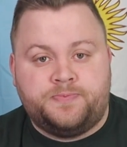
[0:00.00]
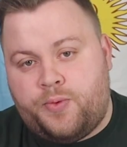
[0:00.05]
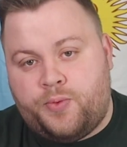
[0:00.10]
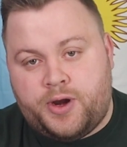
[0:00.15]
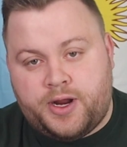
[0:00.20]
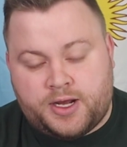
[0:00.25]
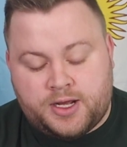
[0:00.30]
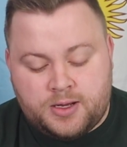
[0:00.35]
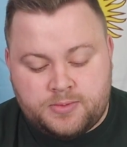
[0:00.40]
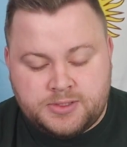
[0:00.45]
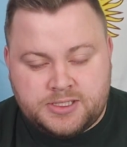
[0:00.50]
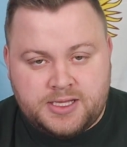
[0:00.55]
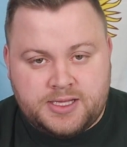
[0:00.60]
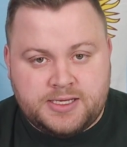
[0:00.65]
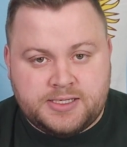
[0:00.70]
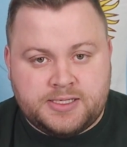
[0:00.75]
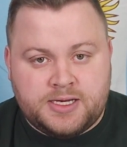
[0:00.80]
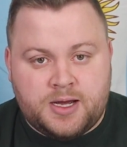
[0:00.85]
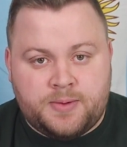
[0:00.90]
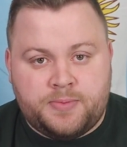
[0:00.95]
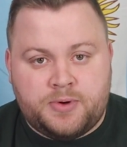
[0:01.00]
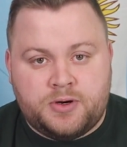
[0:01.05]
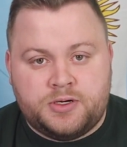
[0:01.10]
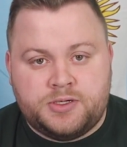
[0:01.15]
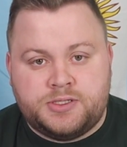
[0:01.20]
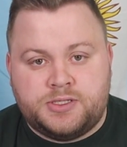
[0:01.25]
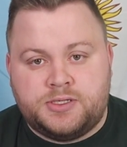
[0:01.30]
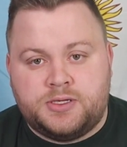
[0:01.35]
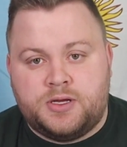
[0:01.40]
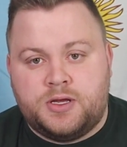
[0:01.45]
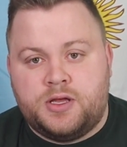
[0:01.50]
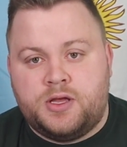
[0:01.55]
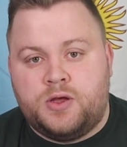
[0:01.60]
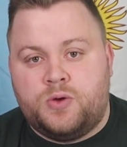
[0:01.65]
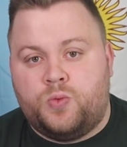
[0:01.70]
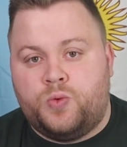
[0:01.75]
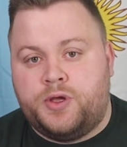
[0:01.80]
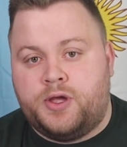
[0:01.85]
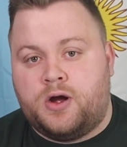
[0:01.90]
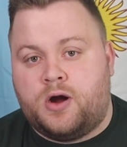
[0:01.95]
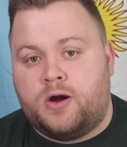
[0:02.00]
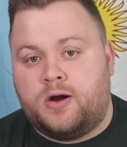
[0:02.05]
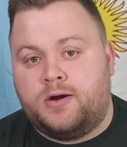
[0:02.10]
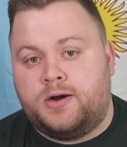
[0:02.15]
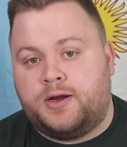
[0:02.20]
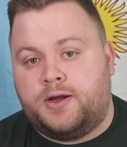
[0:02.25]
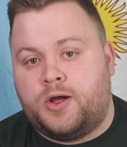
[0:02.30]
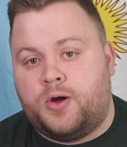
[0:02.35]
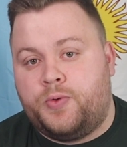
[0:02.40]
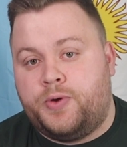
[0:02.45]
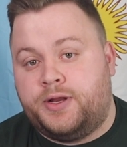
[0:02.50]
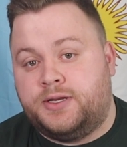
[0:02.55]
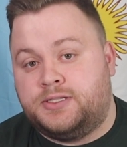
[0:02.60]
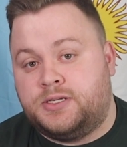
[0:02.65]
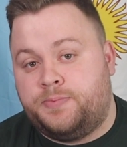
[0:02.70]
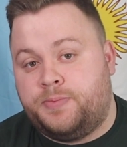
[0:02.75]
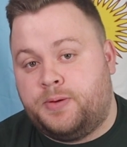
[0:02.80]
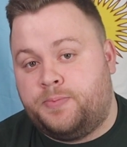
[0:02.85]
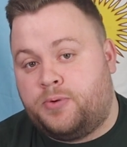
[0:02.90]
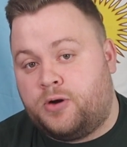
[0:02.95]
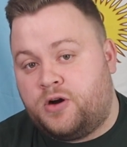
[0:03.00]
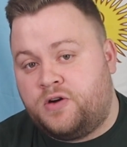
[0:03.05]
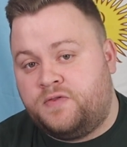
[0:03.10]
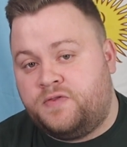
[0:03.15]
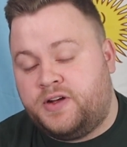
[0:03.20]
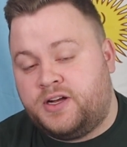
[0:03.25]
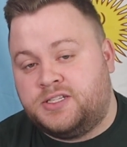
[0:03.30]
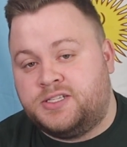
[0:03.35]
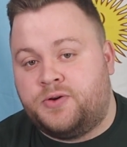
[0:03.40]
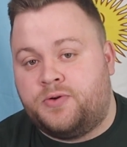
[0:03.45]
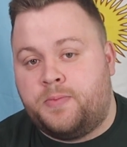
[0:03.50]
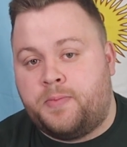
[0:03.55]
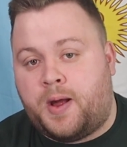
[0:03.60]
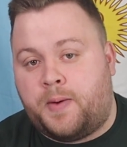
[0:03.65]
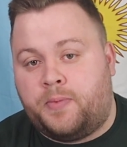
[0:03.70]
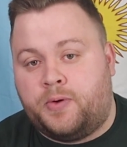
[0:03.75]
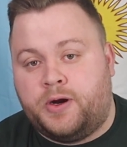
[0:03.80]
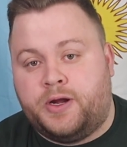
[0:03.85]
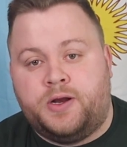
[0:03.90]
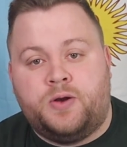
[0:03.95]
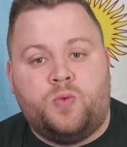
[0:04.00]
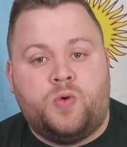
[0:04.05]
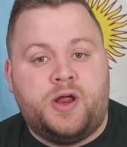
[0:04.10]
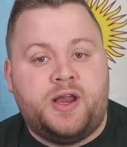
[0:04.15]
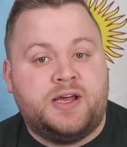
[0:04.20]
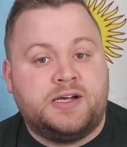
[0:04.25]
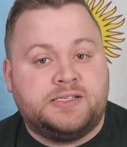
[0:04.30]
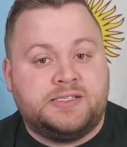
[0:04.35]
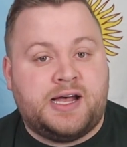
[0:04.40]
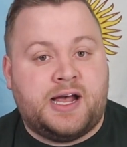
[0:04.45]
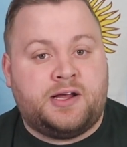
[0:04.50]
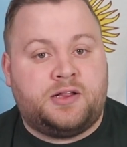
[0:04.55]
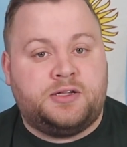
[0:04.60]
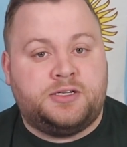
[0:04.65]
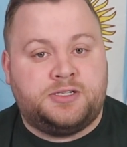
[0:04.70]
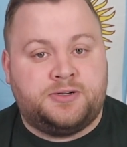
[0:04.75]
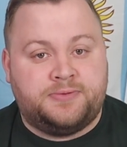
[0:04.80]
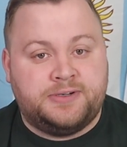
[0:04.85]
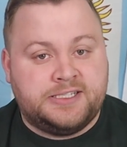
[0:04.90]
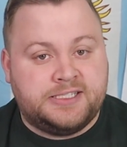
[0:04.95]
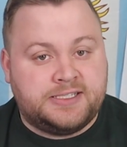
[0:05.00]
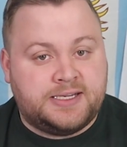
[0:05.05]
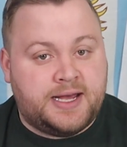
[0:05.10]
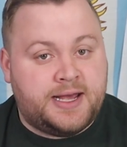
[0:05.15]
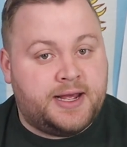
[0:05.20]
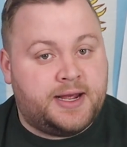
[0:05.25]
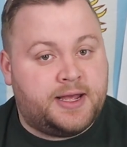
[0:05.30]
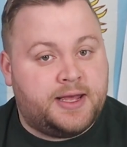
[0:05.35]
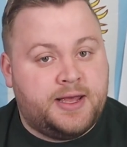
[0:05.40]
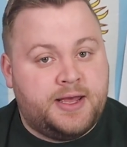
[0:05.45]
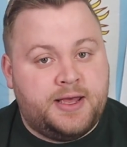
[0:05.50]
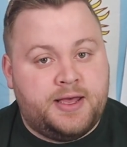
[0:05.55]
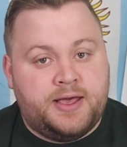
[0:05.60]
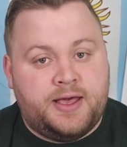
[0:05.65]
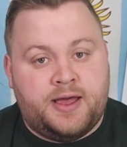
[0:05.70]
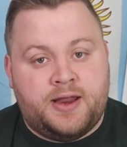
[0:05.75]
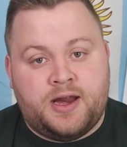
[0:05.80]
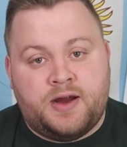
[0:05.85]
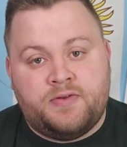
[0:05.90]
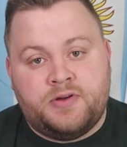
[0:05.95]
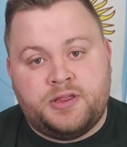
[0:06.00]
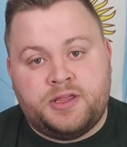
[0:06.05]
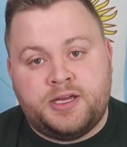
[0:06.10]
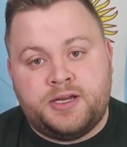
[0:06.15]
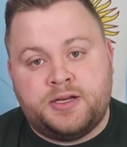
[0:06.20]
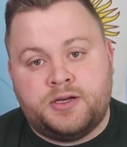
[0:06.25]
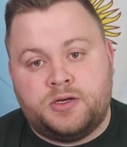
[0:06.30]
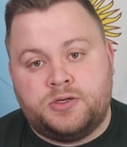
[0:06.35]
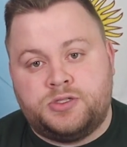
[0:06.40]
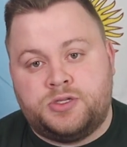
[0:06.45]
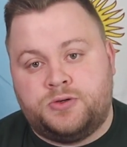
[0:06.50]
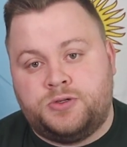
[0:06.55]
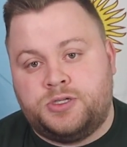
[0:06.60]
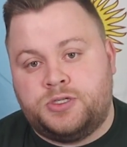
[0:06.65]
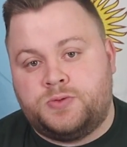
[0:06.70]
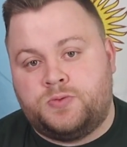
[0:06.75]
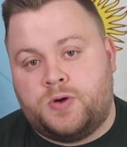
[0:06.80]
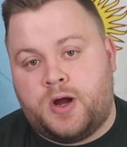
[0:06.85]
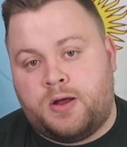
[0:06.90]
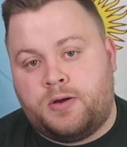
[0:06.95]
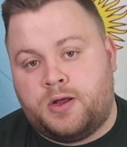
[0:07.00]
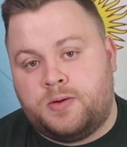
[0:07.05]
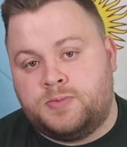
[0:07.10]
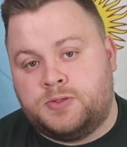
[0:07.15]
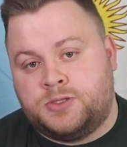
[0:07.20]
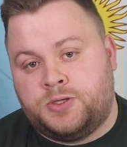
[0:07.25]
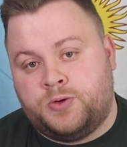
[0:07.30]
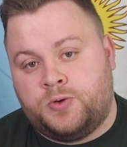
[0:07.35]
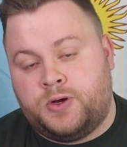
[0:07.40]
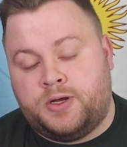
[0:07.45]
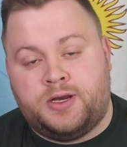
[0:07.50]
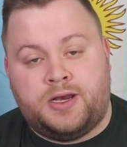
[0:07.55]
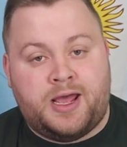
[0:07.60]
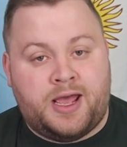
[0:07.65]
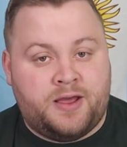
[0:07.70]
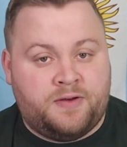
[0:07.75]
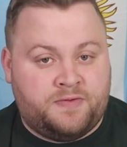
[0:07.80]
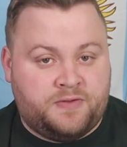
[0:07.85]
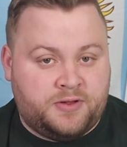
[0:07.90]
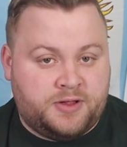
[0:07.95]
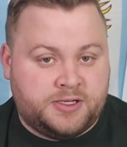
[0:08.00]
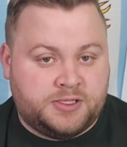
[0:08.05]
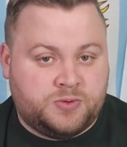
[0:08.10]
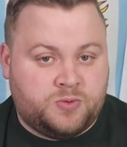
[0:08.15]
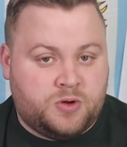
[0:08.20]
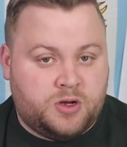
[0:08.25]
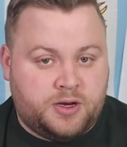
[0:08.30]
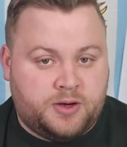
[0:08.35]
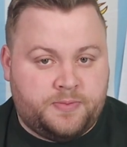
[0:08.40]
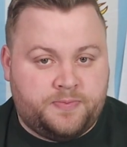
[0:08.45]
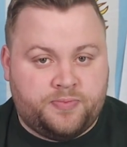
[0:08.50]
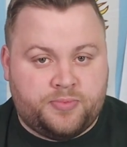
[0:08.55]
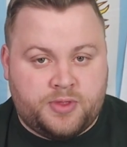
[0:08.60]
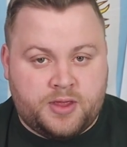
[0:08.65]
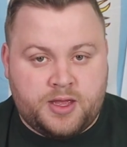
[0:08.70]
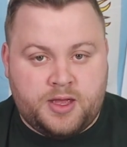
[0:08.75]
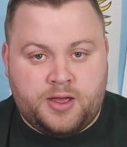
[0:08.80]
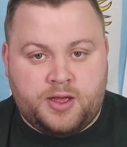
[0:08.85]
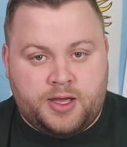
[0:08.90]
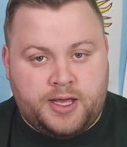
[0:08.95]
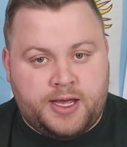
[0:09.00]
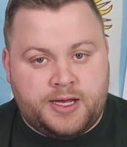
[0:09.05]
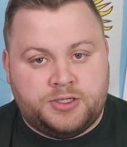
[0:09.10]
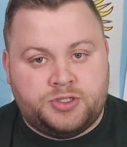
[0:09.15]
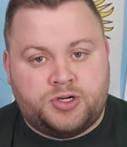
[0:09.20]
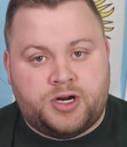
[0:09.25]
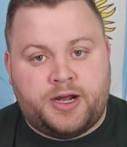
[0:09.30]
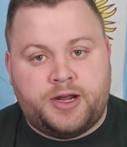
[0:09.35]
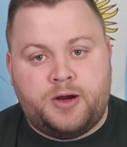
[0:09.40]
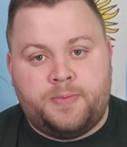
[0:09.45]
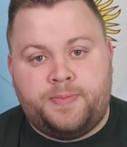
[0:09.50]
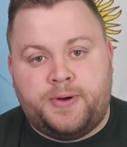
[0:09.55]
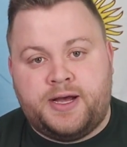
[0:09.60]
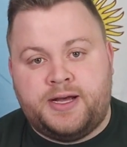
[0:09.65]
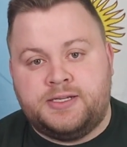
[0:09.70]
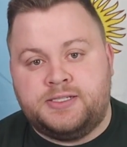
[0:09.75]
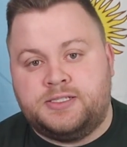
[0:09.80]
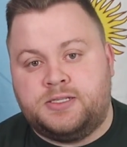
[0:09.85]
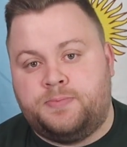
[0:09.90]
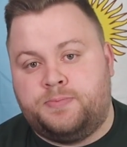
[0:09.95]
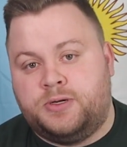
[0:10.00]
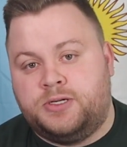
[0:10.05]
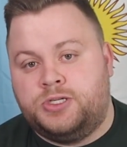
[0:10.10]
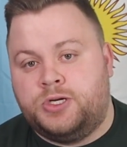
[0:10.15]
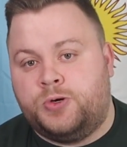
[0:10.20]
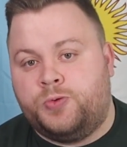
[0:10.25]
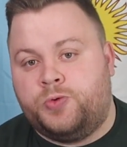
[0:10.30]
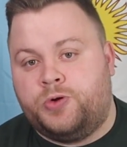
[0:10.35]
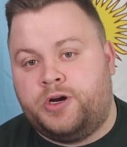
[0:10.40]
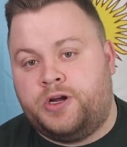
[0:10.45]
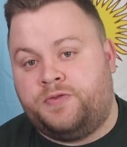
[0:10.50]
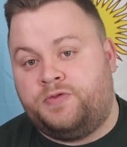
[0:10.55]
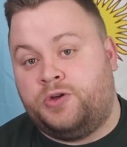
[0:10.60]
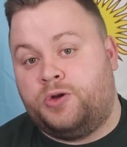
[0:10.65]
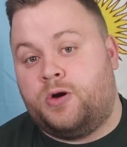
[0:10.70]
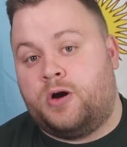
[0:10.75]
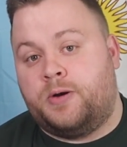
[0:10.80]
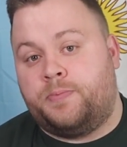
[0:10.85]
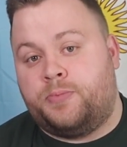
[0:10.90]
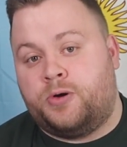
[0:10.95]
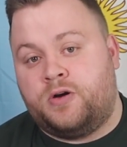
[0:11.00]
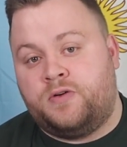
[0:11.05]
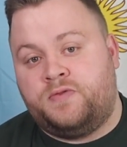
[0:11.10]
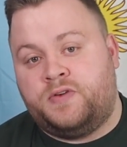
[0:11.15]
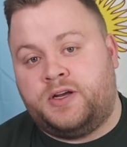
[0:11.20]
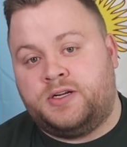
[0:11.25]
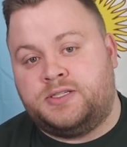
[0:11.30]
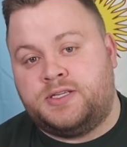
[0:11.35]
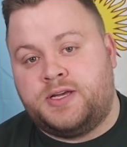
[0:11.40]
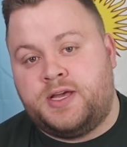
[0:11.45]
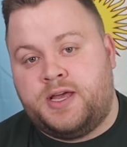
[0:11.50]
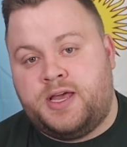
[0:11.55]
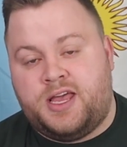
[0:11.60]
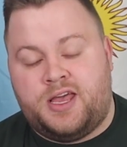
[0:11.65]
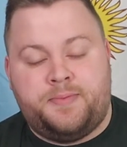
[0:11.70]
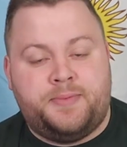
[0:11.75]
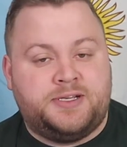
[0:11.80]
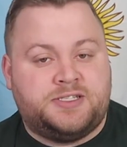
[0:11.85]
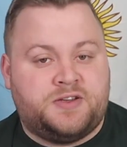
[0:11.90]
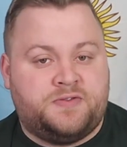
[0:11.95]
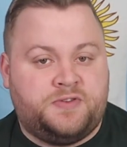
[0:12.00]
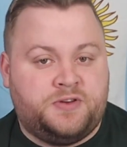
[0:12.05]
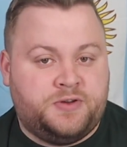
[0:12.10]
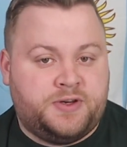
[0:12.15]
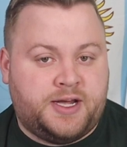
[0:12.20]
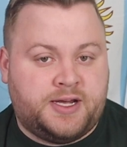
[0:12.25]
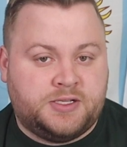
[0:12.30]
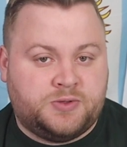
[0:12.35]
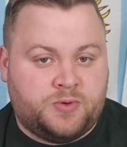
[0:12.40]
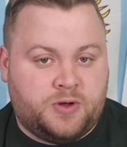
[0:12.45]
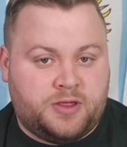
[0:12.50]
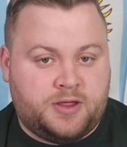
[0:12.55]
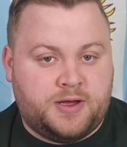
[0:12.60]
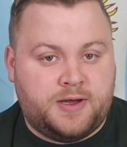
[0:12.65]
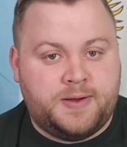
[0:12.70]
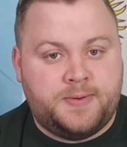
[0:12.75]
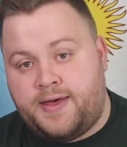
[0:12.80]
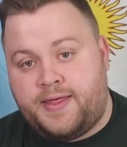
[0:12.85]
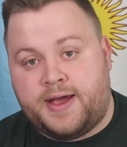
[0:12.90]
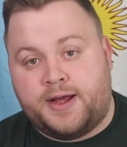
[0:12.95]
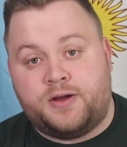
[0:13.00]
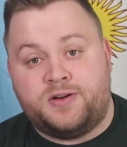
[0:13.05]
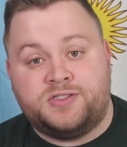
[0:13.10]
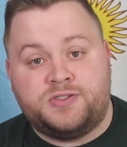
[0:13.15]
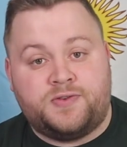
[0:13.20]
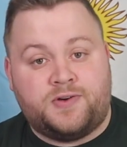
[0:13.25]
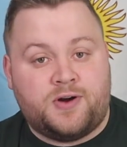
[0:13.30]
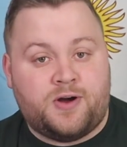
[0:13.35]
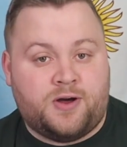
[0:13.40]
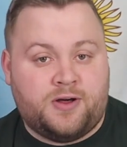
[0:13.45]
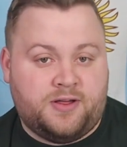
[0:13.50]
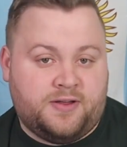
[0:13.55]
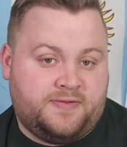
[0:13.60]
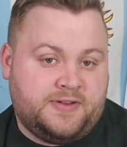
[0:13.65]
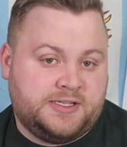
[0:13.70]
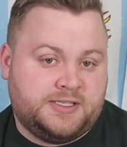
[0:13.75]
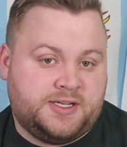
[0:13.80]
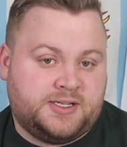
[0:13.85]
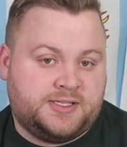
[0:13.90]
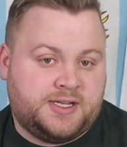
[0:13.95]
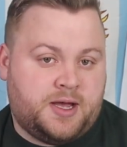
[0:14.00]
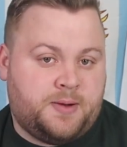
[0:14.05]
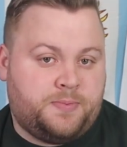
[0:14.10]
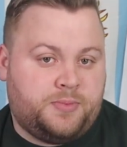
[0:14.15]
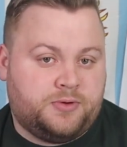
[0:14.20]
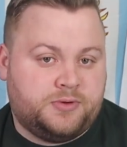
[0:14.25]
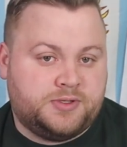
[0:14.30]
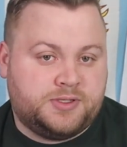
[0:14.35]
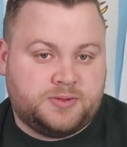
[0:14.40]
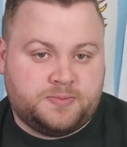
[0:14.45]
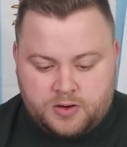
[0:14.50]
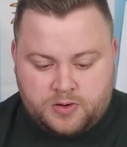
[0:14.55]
When it comes to these numbers, we aren't going to be perfect in remembering when exactly to restake and everything, so just round up to a day for this one. And try your best, but don't worry if you aren't perfect and miss a few days with it. And that goes for all of these examples.